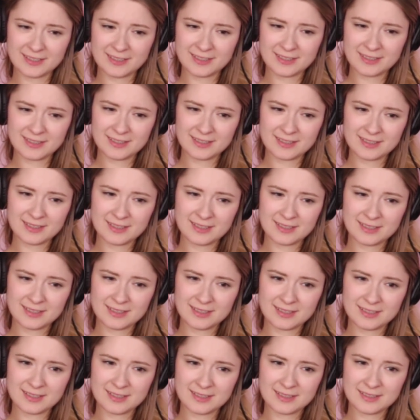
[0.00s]

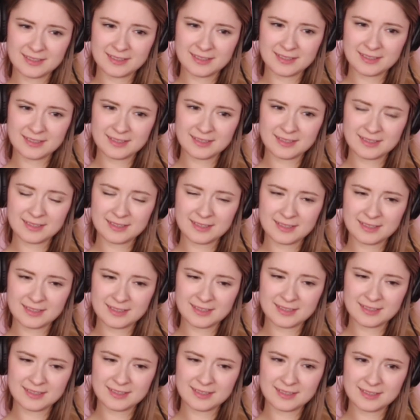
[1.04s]

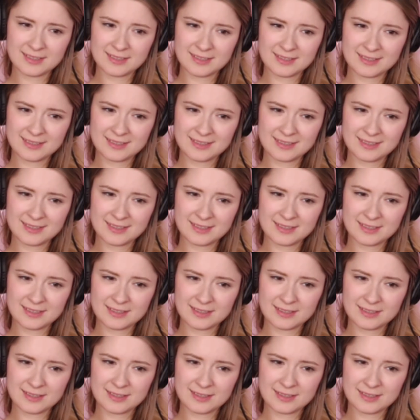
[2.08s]
[no speech]